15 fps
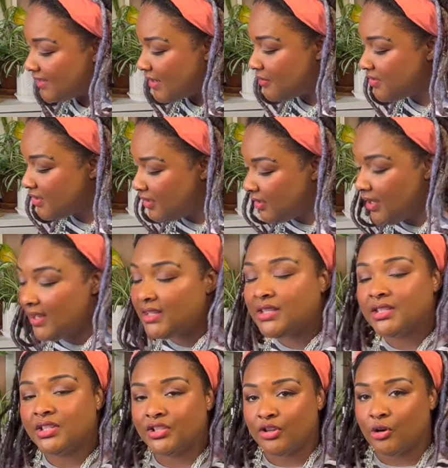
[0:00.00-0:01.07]
I was going to like
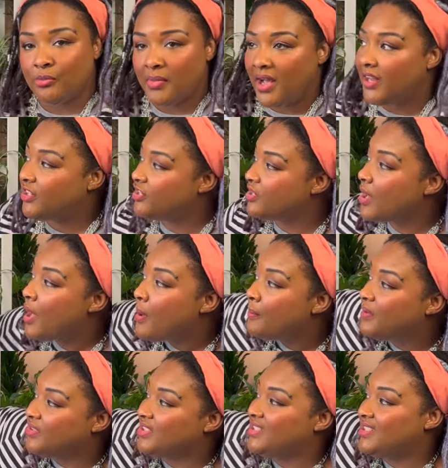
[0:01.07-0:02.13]
this so much,
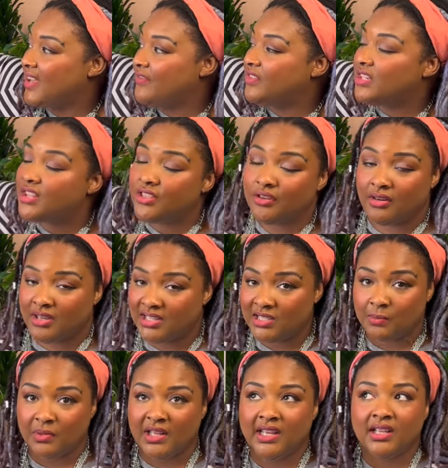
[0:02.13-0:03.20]
but the 70-30
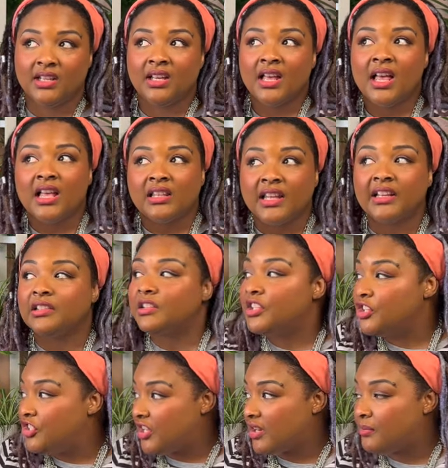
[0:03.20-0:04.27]
split. Like
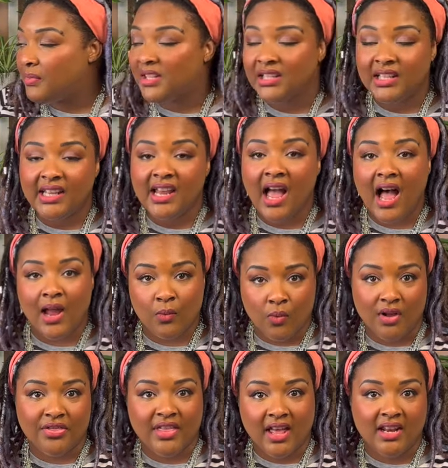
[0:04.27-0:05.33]
legitimately, I
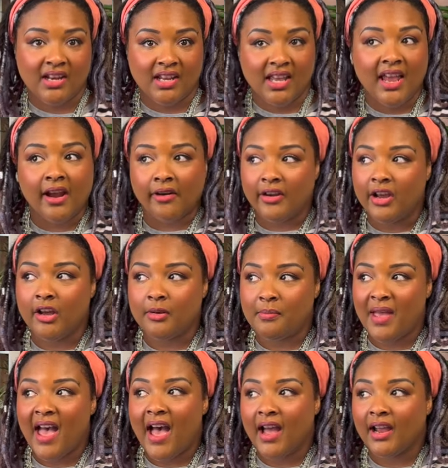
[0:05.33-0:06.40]
want that in a carry-on
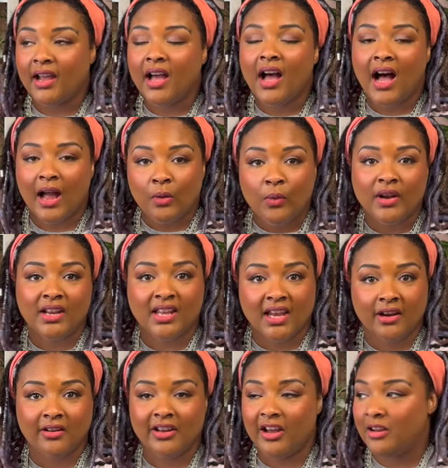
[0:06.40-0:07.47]
bag. I want a
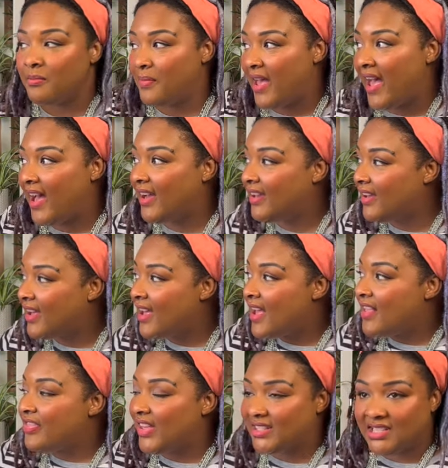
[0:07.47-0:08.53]
carry-on bag
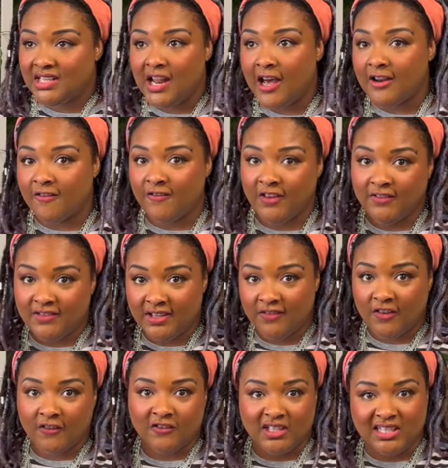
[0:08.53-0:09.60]
that's not a
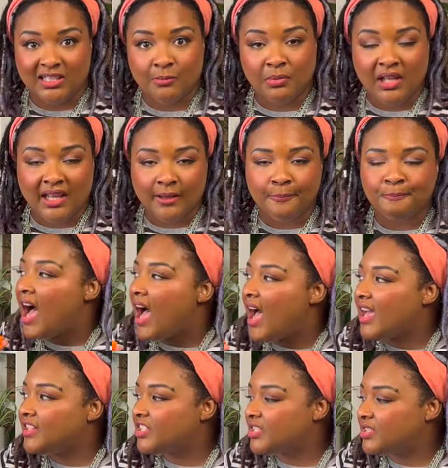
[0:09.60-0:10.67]
50-50 split.
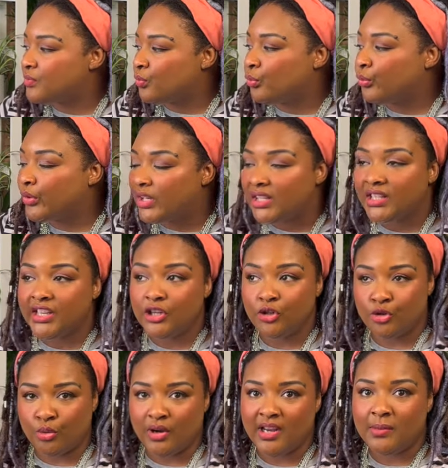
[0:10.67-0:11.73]
I just really
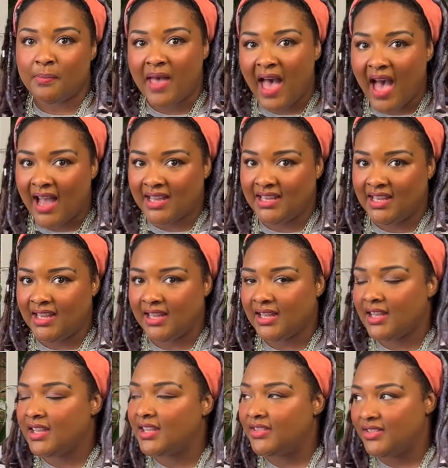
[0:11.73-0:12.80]
enjoyed packing
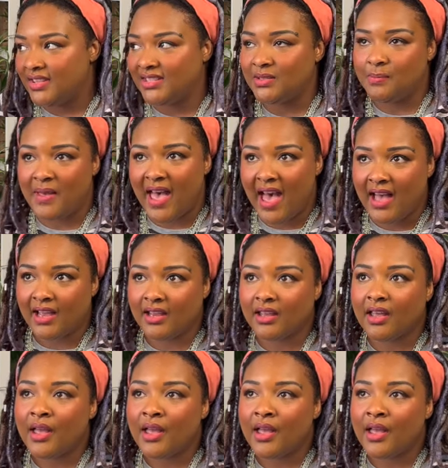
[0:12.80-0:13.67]
in this bag.